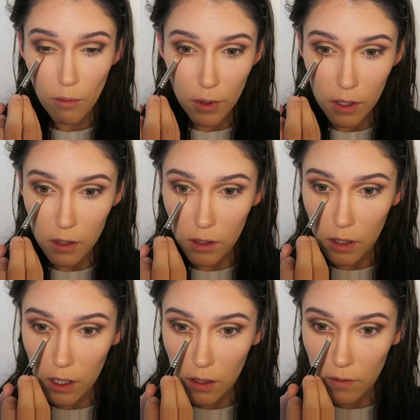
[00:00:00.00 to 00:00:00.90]
but
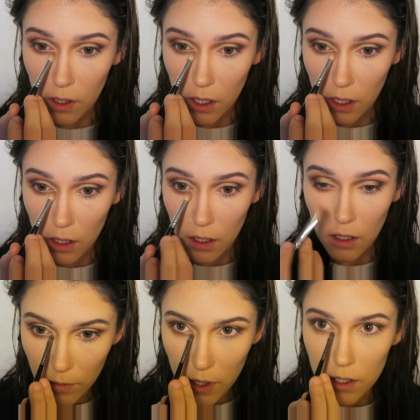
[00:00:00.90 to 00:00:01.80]
leaving
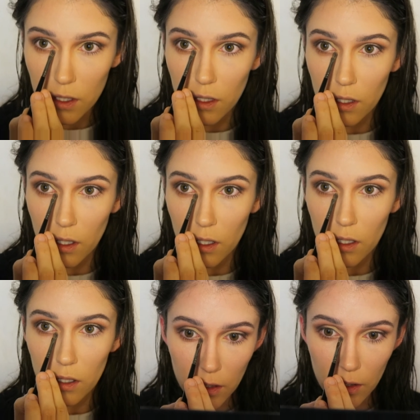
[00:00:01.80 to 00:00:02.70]
basically
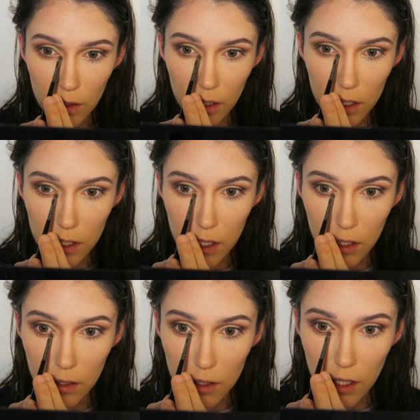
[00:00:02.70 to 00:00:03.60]
like your like
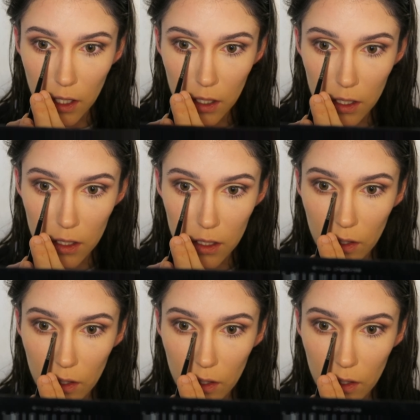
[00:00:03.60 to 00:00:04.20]
tear duct,